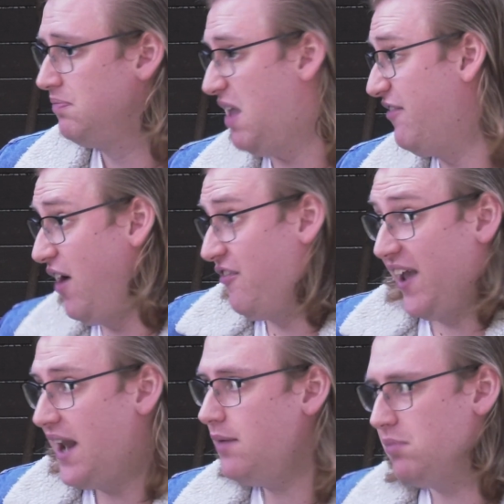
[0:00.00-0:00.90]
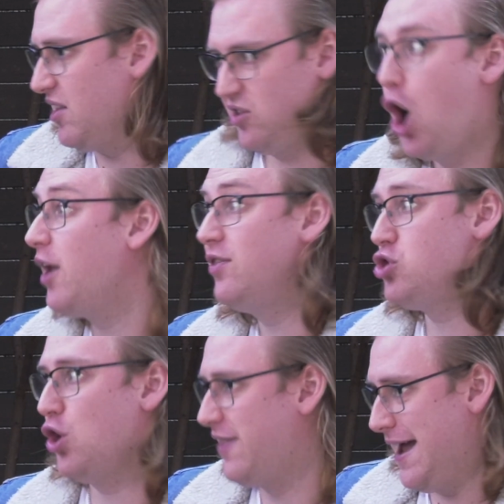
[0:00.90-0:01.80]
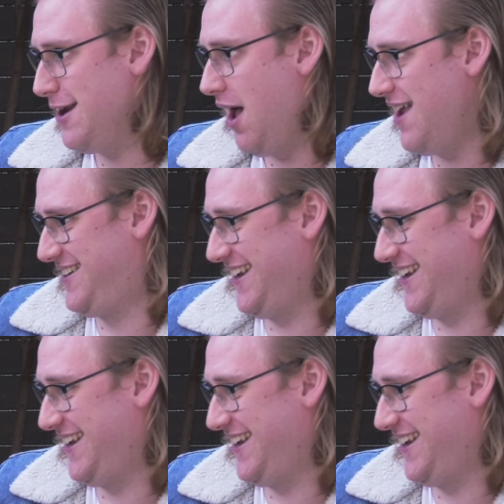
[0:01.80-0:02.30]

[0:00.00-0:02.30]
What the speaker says: if I forget it, it's not in the show that night.